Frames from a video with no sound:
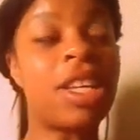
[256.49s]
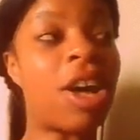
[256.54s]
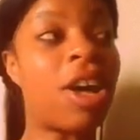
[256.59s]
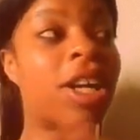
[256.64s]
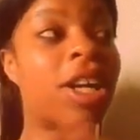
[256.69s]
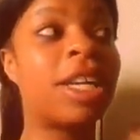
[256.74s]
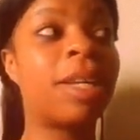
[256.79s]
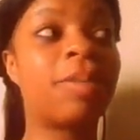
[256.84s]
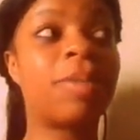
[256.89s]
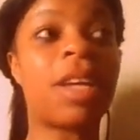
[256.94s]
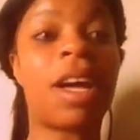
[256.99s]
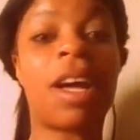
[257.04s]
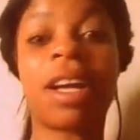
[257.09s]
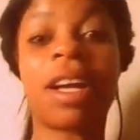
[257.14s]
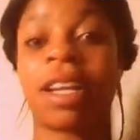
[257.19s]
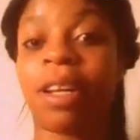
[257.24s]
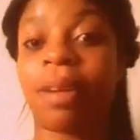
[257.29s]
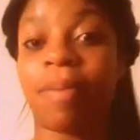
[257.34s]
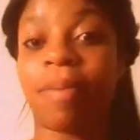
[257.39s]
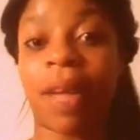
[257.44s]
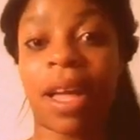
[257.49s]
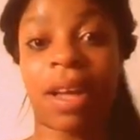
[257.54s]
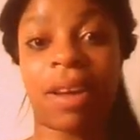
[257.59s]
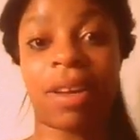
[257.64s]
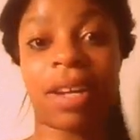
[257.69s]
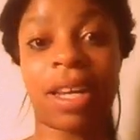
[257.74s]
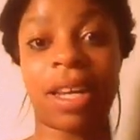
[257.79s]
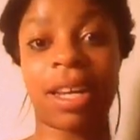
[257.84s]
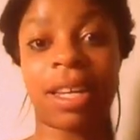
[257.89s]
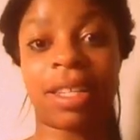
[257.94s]
y'all keep talking about
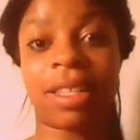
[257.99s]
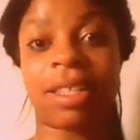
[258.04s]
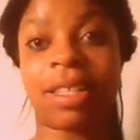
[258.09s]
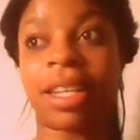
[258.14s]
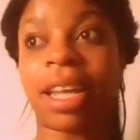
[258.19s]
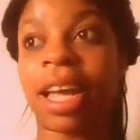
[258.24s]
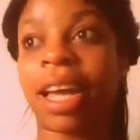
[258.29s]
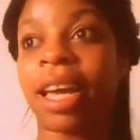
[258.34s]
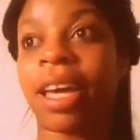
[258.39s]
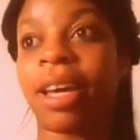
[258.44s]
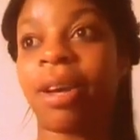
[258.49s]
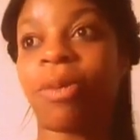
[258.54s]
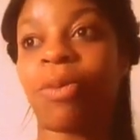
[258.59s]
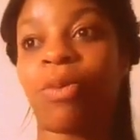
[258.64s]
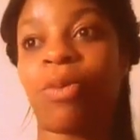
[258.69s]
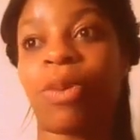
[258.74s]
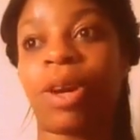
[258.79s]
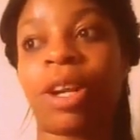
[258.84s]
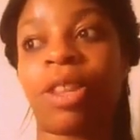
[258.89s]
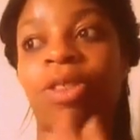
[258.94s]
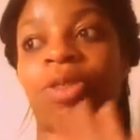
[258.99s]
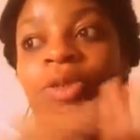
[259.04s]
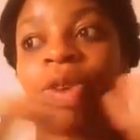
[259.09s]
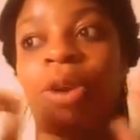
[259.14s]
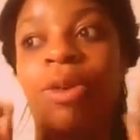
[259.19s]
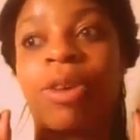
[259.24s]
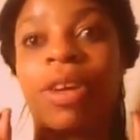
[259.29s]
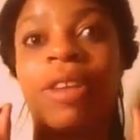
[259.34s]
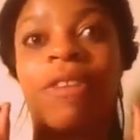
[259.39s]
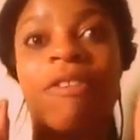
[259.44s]
us like we're
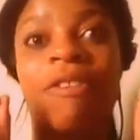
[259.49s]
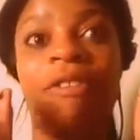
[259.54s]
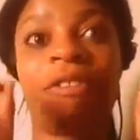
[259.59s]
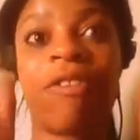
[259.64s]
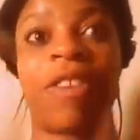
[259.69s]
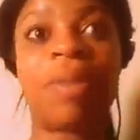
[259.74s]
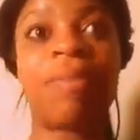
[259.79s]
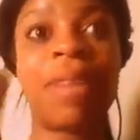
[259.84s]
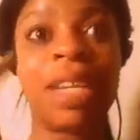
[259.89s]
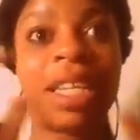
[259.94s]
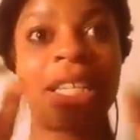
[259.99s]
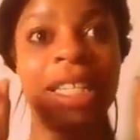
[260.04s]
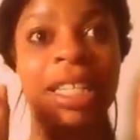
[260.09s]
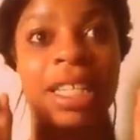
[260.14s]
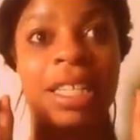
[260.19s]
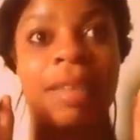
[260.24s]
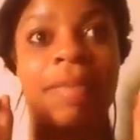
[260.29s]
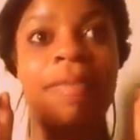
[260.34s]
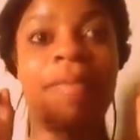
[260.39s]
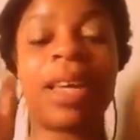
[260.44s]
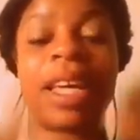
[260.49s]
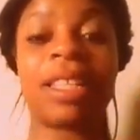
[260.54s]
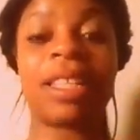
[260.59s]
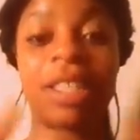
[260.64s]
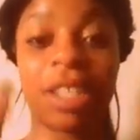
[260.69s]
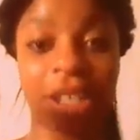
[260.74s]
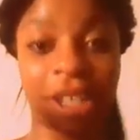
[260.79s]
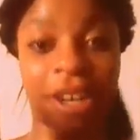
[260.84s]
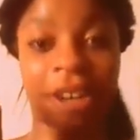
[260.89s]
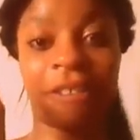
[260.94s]
throwing feminism
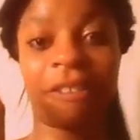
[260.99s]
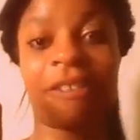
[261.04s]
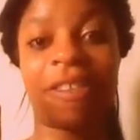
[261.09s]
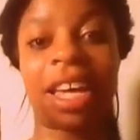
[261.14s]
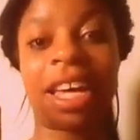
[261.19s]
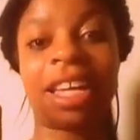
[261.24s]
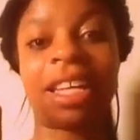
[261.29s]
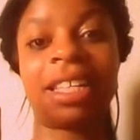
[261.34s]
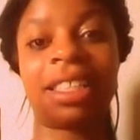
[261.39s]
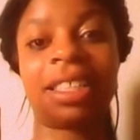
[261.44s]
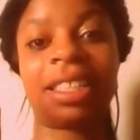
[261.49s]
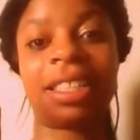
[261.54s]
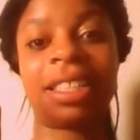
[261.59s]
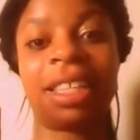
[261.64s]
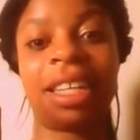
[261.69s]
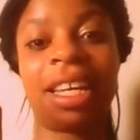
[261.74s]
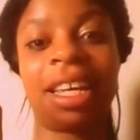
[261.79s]
into your face.